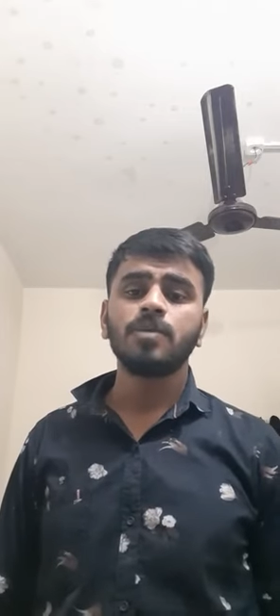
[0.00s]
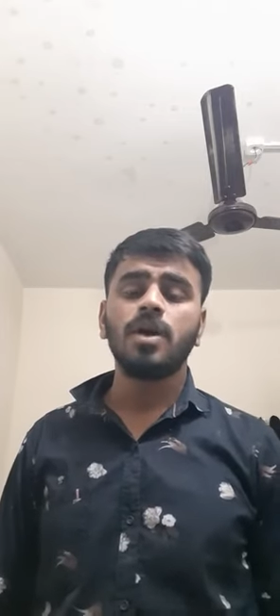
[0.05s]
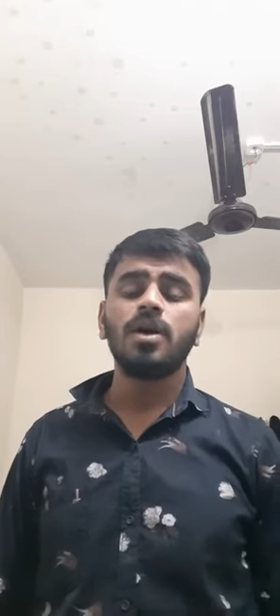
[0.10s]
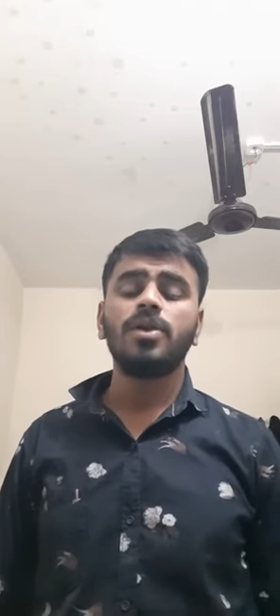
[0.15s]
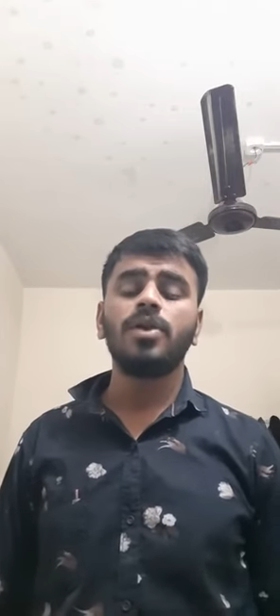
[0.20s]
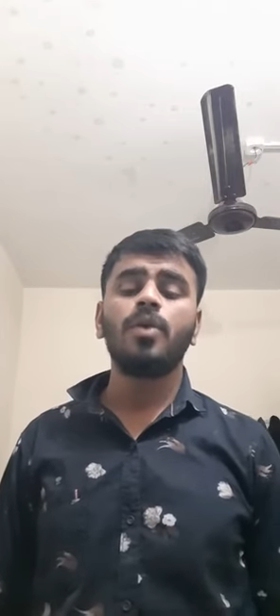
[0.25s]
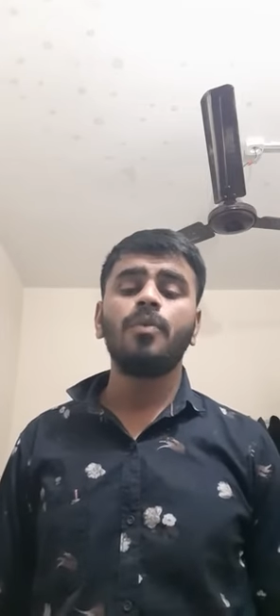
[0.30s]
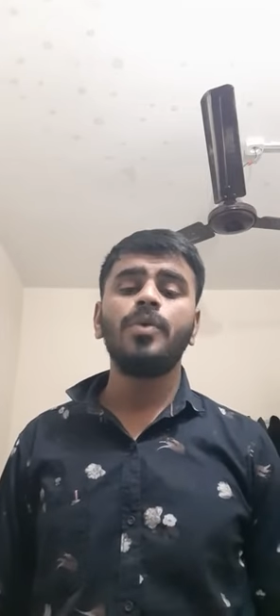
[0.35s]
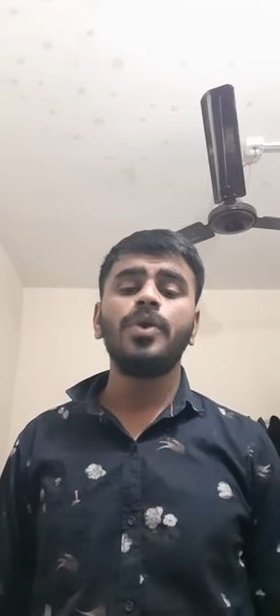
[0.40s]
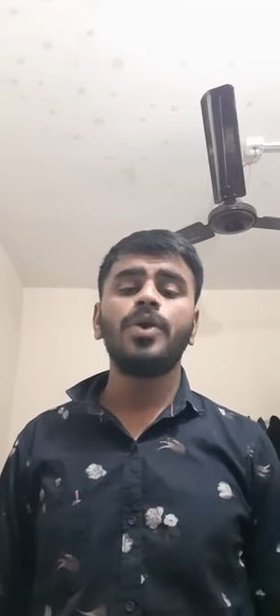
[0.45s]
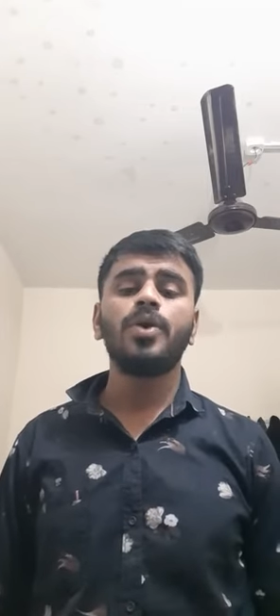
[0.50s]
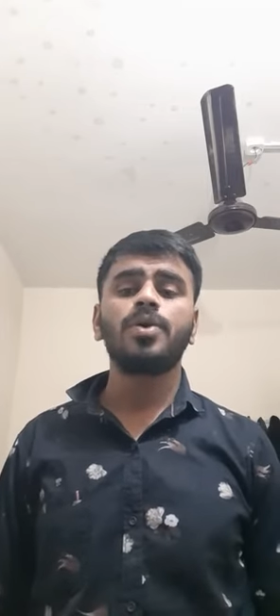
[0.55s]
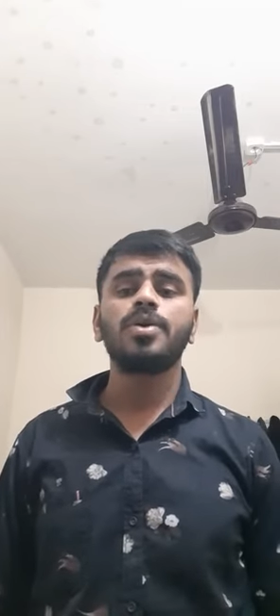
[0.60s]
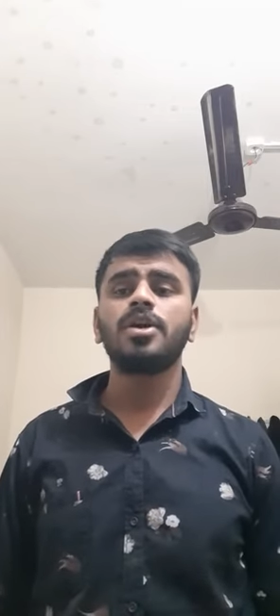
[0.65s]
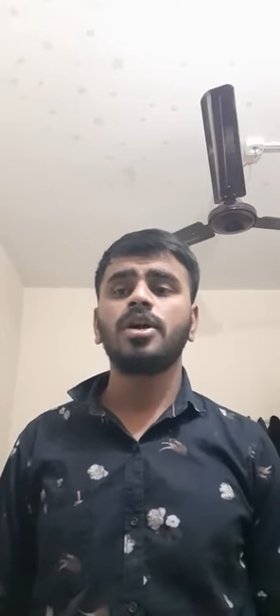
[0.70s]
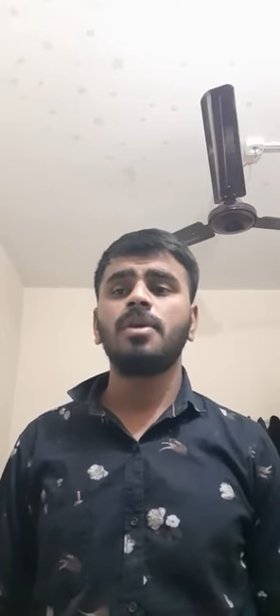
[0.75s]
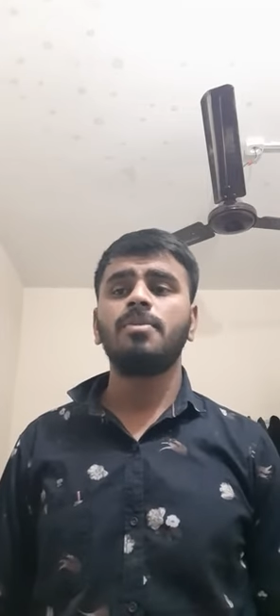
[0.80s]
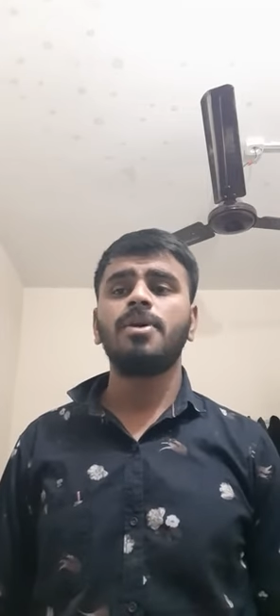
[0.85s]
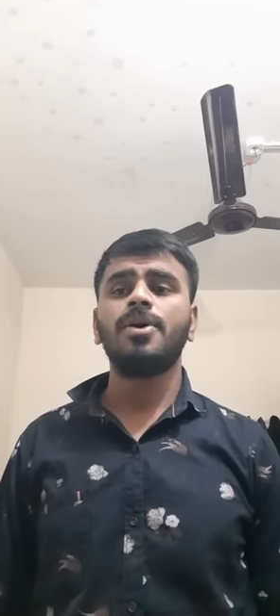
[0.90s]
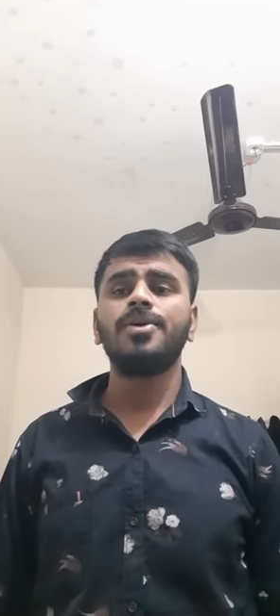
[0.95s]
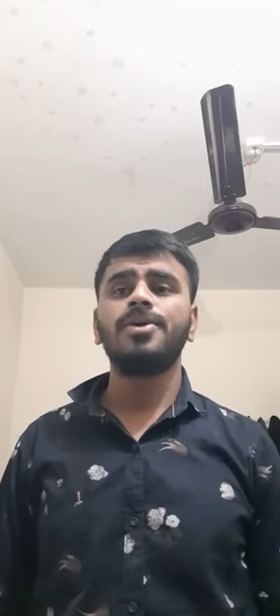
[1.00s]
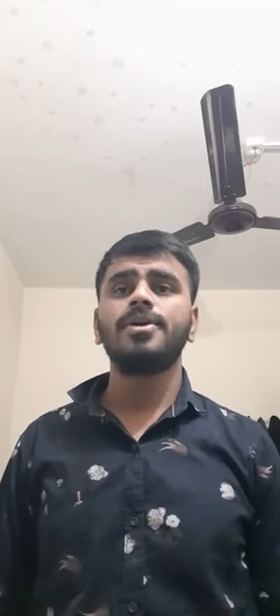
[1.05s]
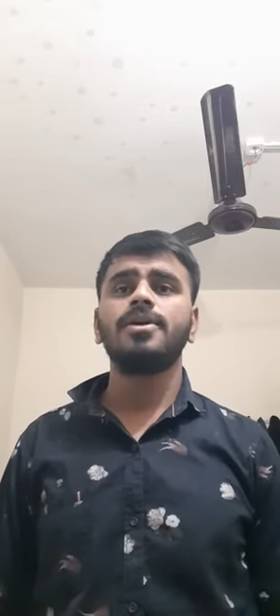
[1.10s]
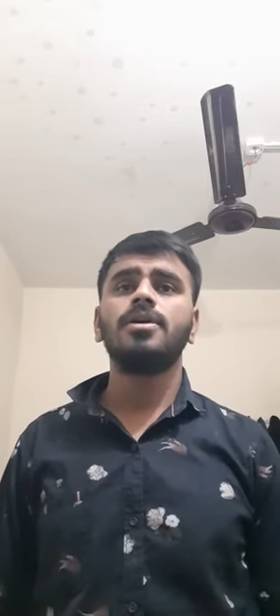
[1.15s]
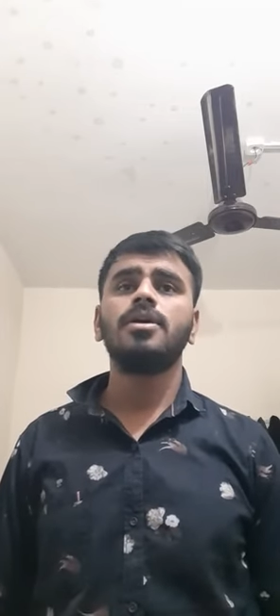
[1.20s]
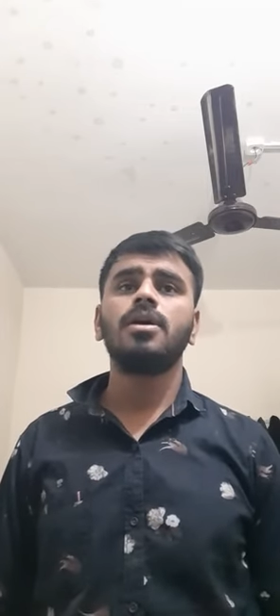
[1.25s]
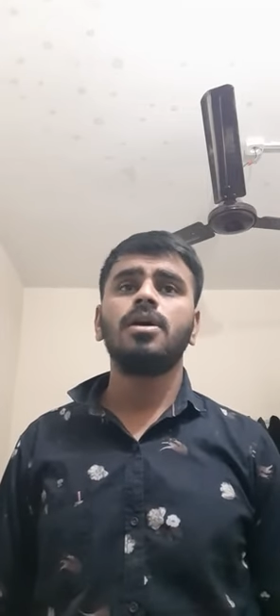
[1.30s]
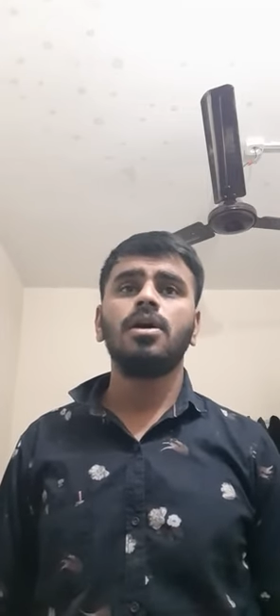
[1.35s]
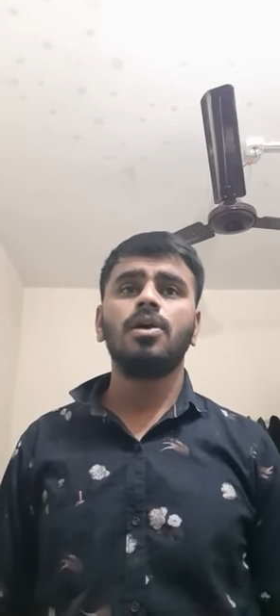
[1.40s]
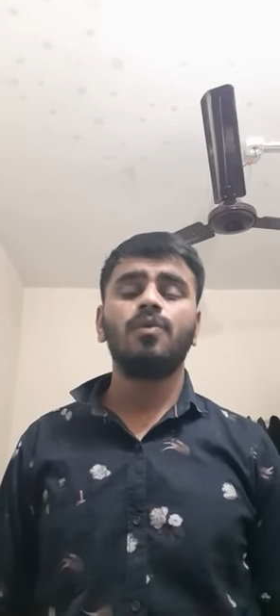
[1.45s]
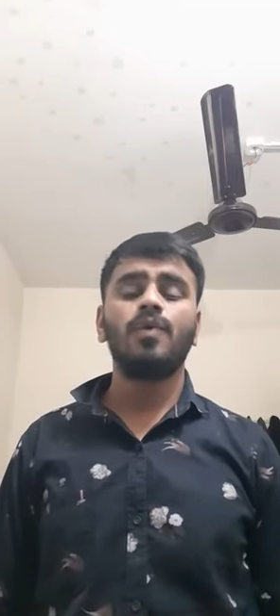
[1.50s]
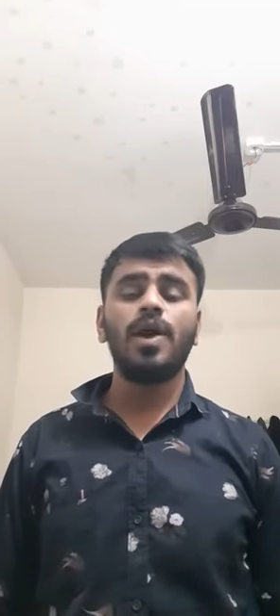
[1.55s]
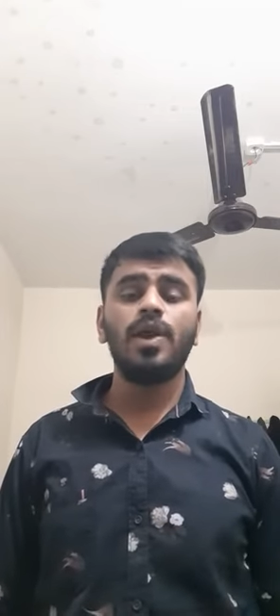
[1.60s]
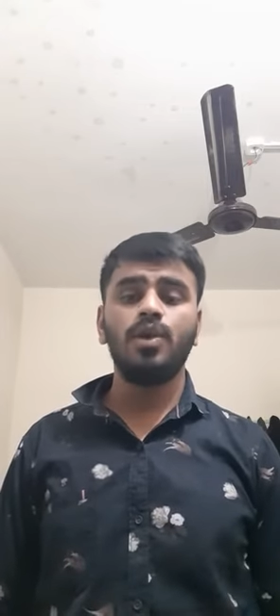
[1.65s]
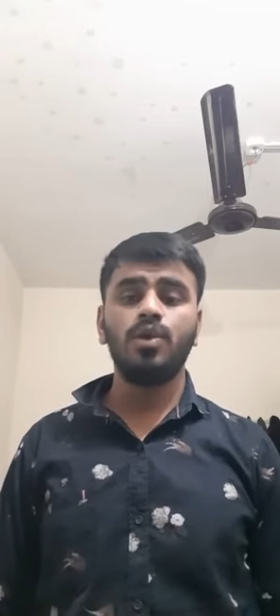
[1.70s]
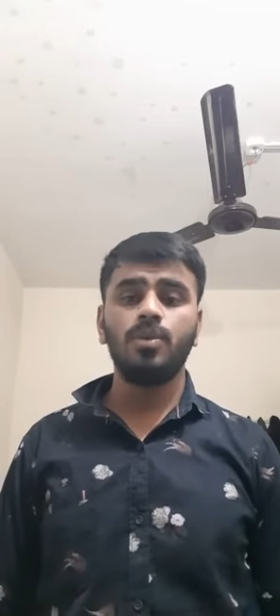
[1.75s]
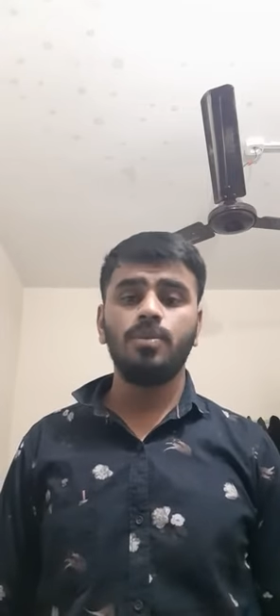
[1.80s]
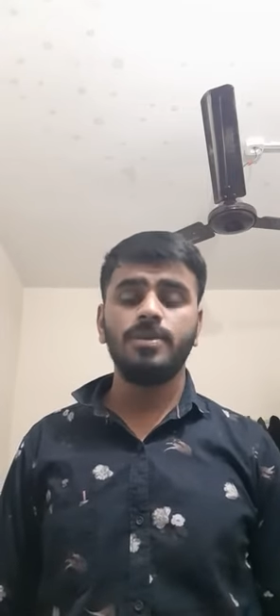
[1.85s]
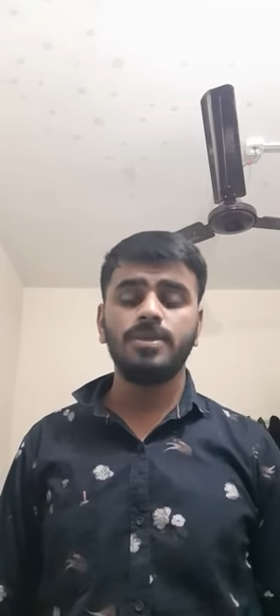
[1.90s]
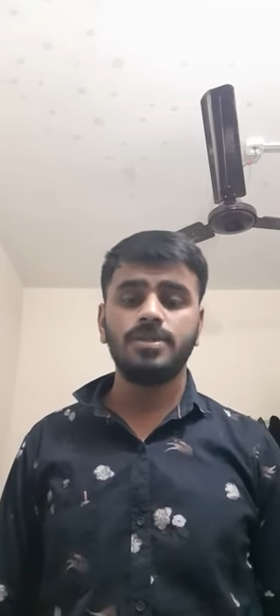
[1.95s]
Now we're talking about while
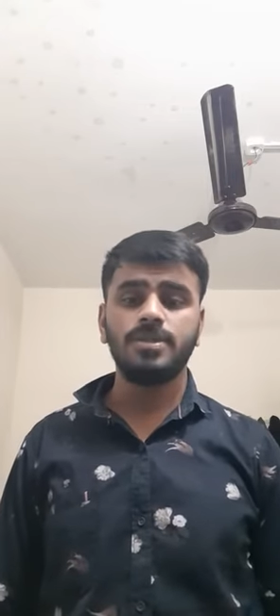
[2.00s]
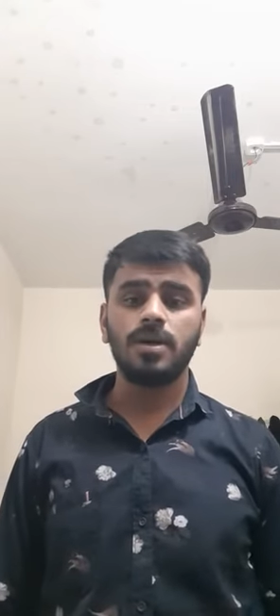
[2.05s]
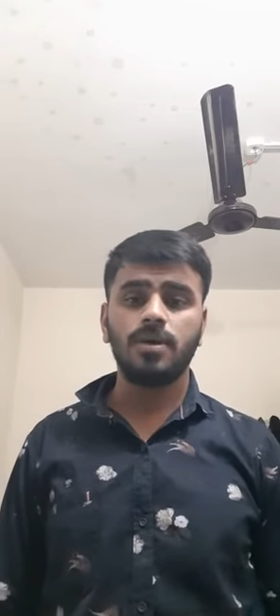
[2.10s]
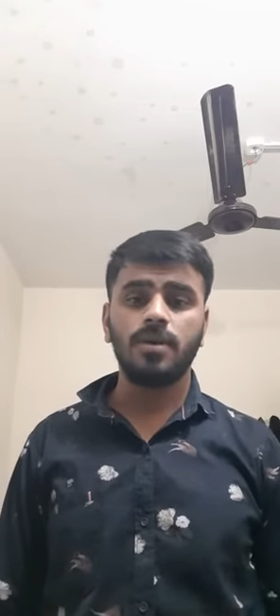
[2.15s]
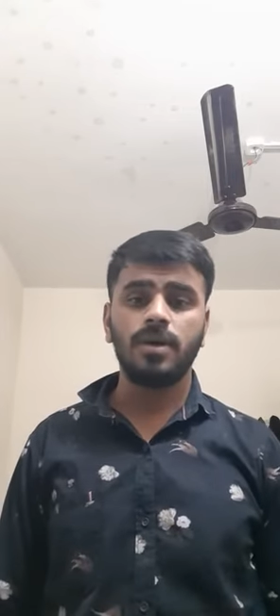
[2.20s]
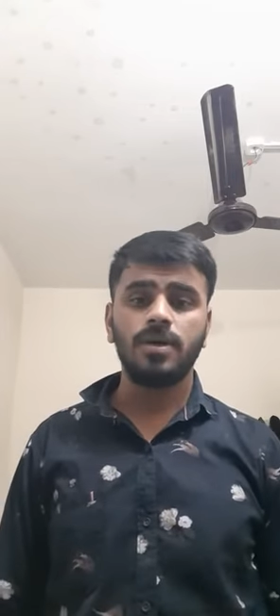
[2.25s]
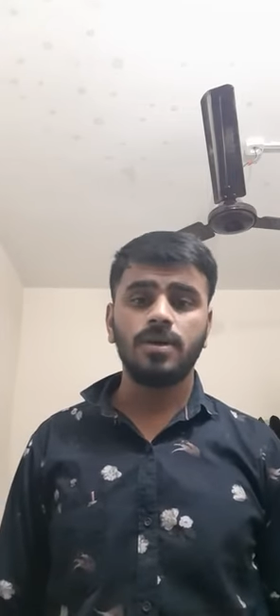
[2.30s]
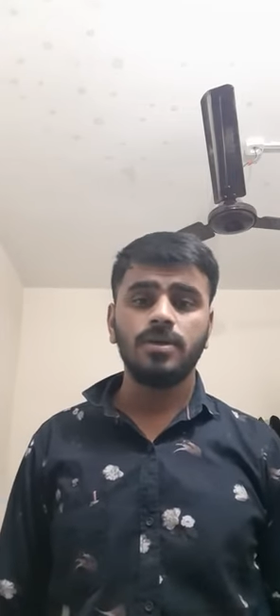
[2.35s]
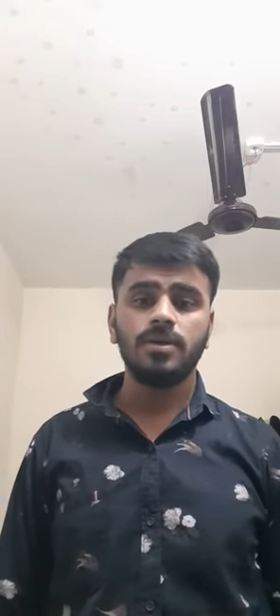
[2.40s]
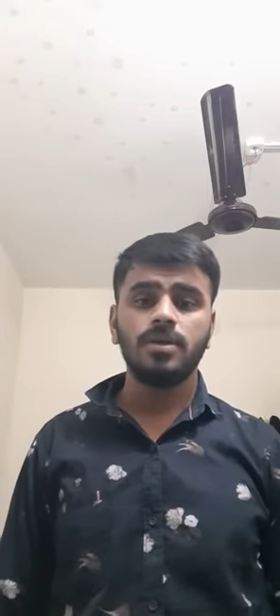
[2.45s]
loop in Java.